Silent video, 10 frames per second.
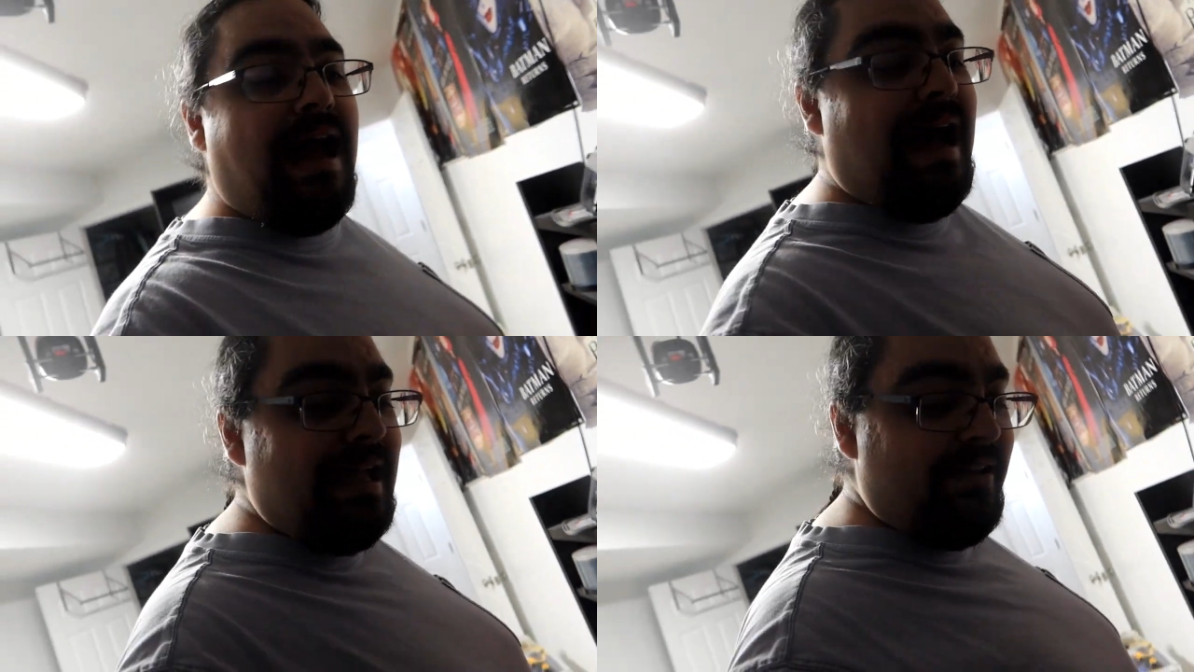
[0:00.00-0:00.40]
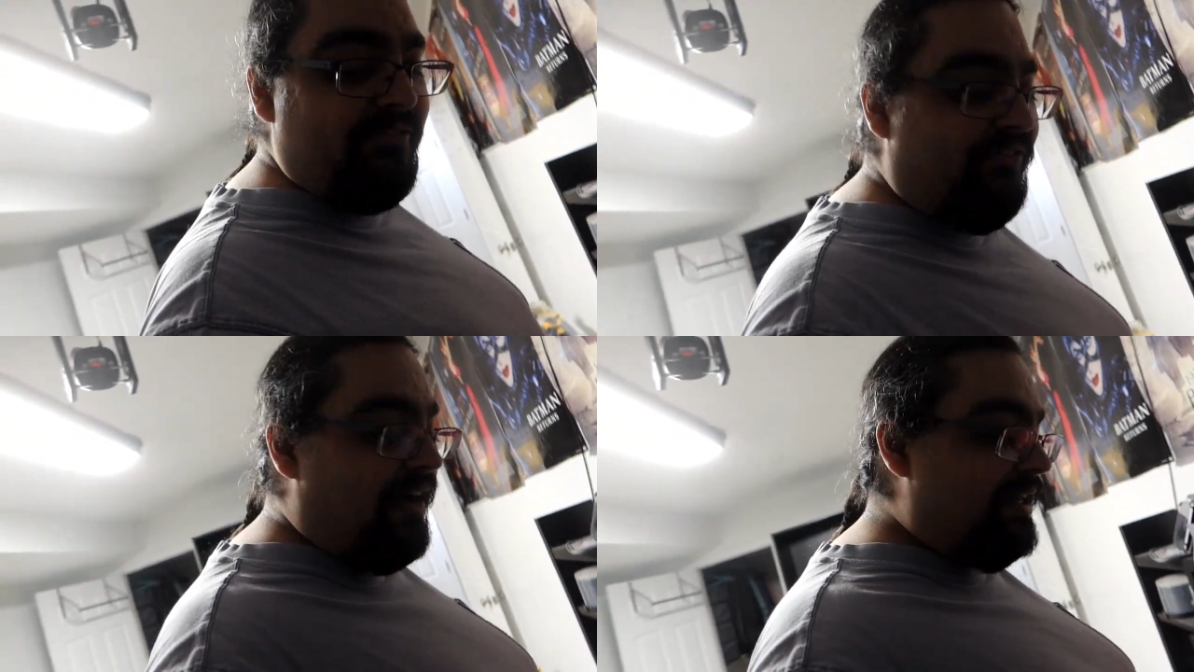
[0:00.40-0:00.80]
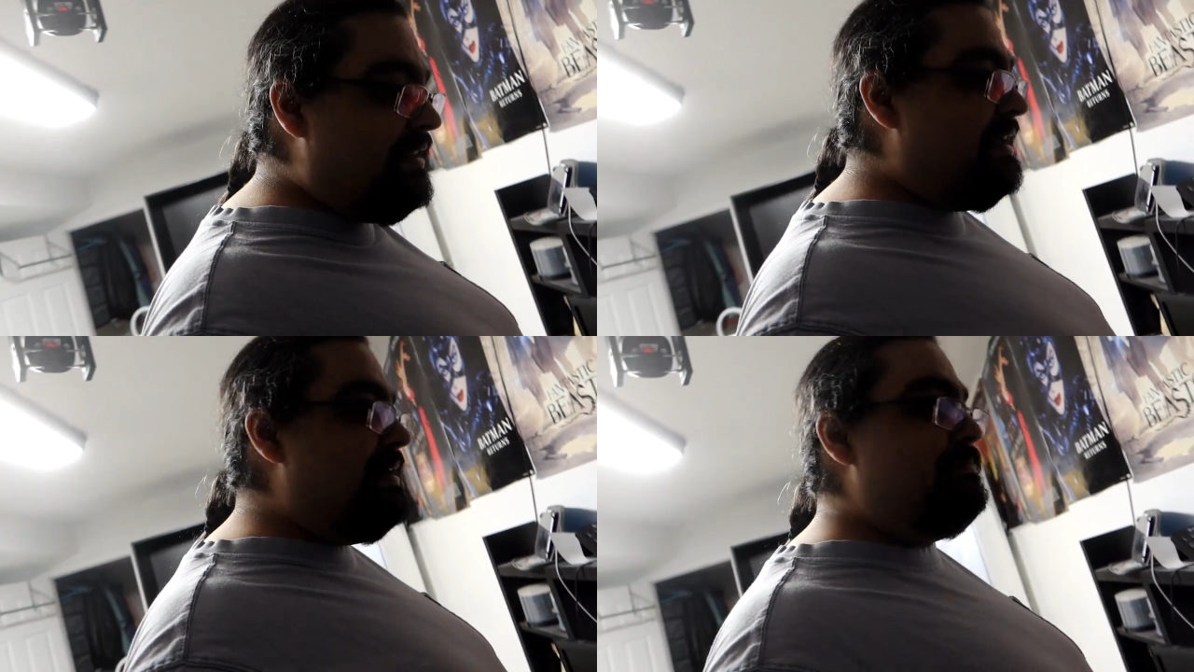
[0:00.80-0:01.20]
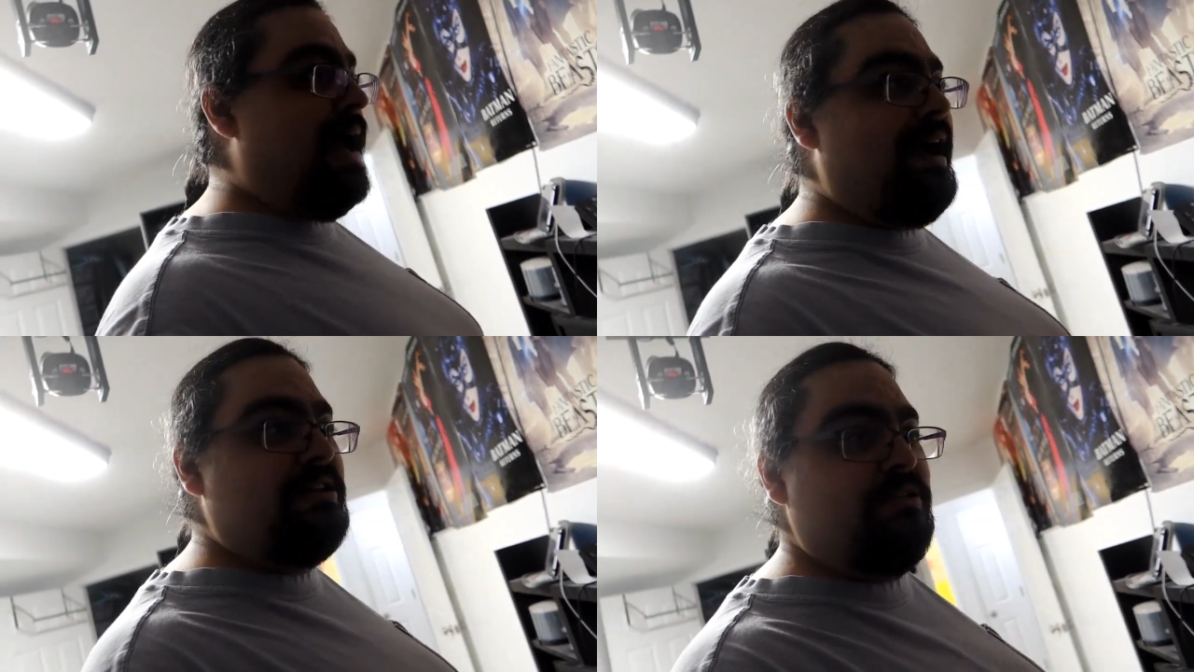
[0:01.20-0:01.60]
I can finally get
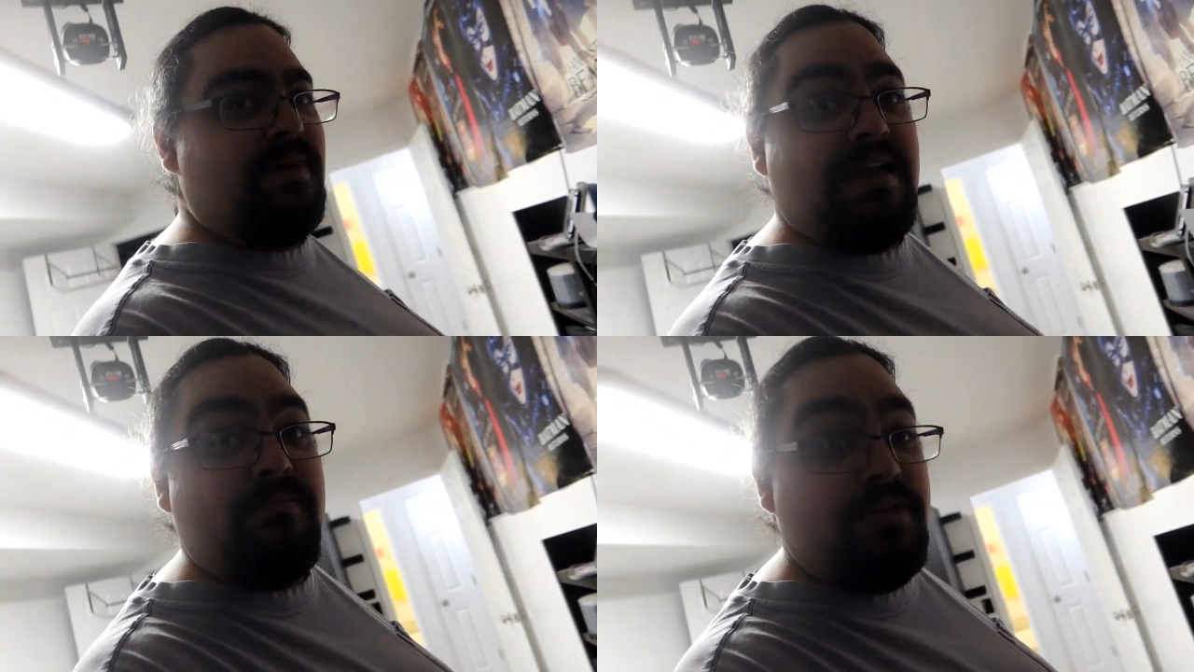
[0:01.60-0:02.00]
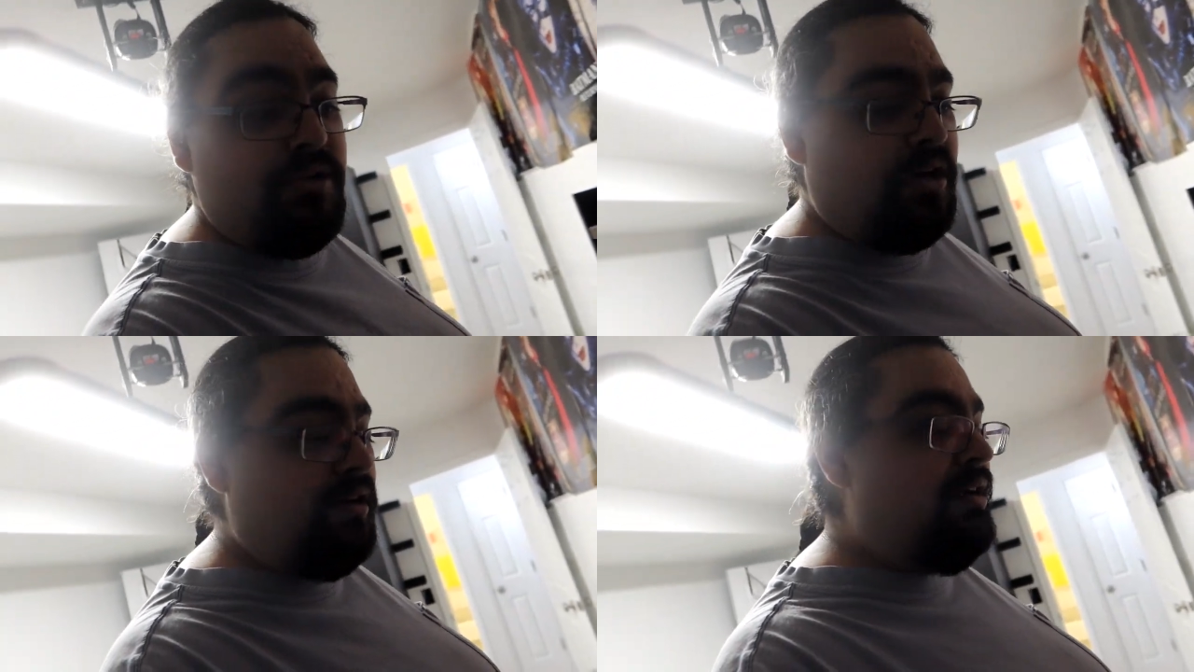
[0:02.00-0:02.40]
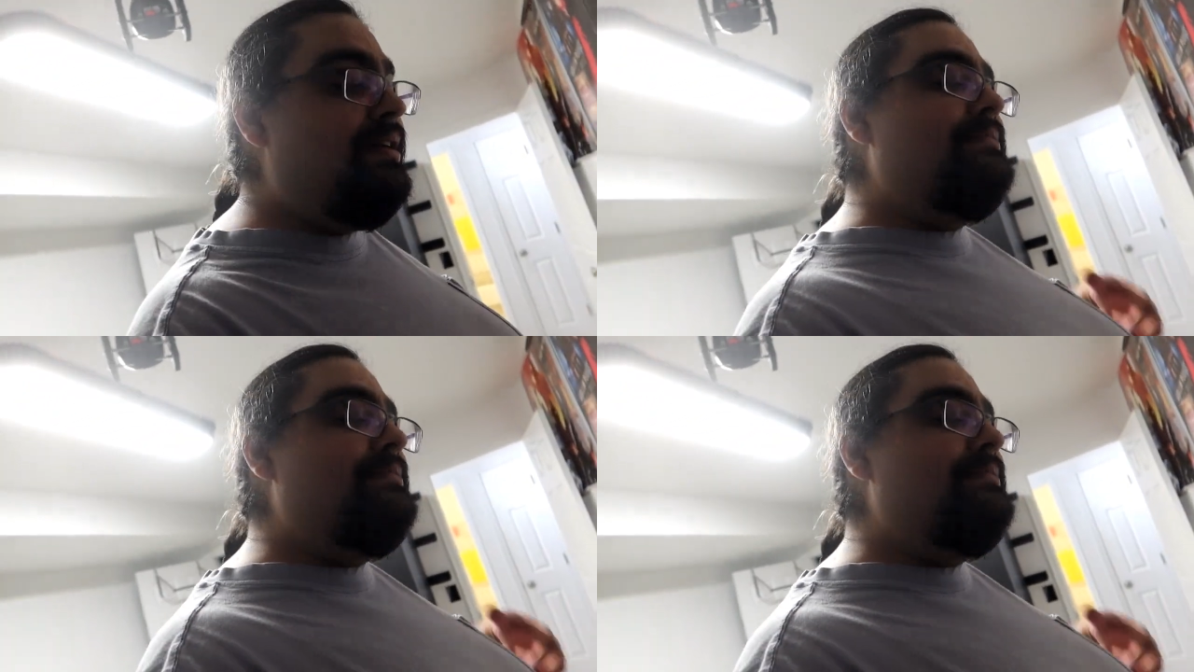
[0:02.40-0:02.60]
back to my computer